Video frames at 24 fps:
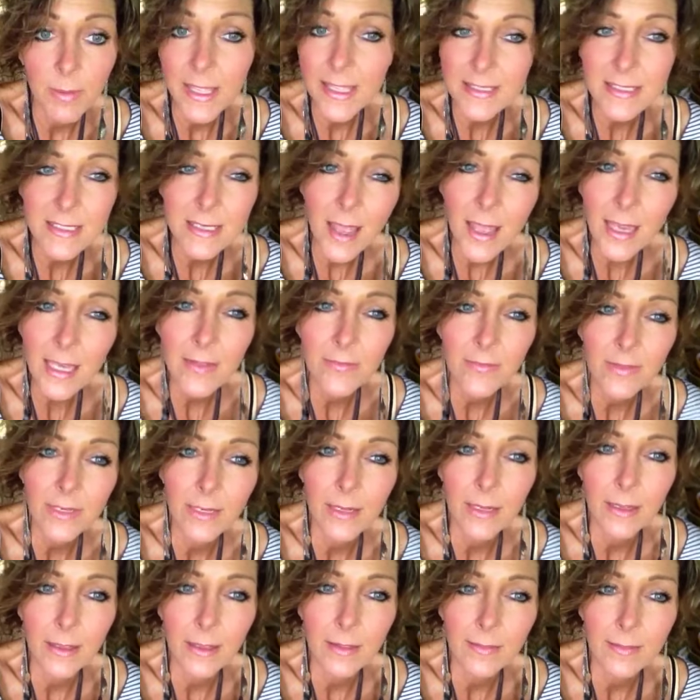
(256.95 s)
it's not even
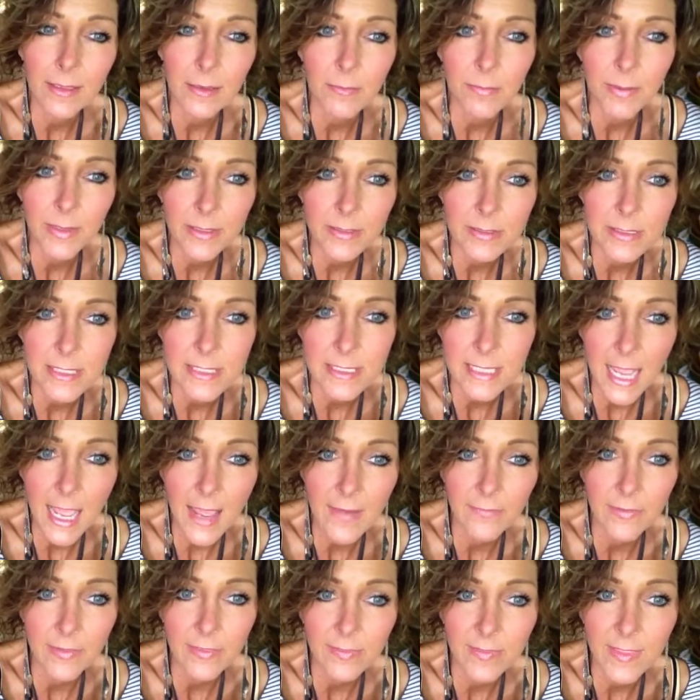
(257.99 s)
the ability to
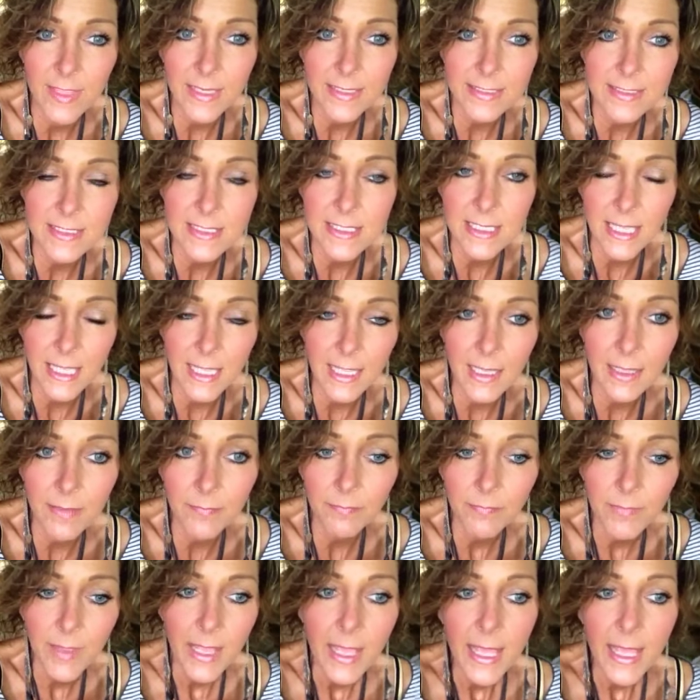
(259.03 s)
have a thick skin,